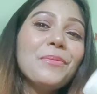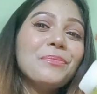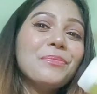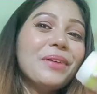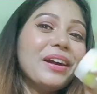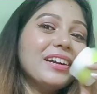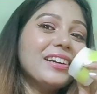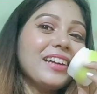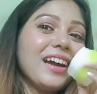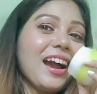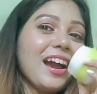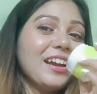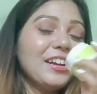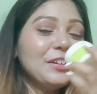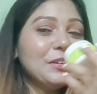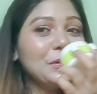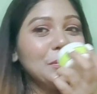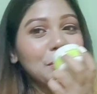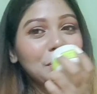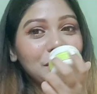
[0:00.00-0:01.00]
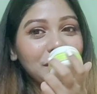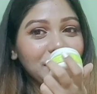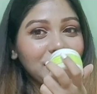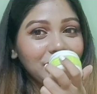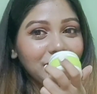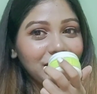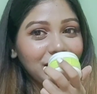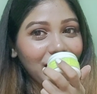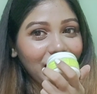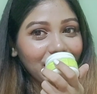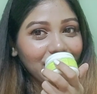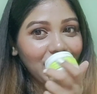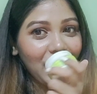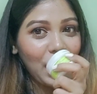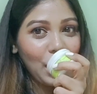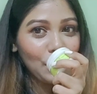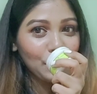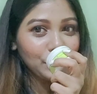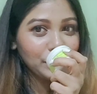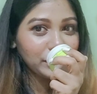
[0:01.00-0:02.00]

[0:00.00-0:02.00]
but I do really like how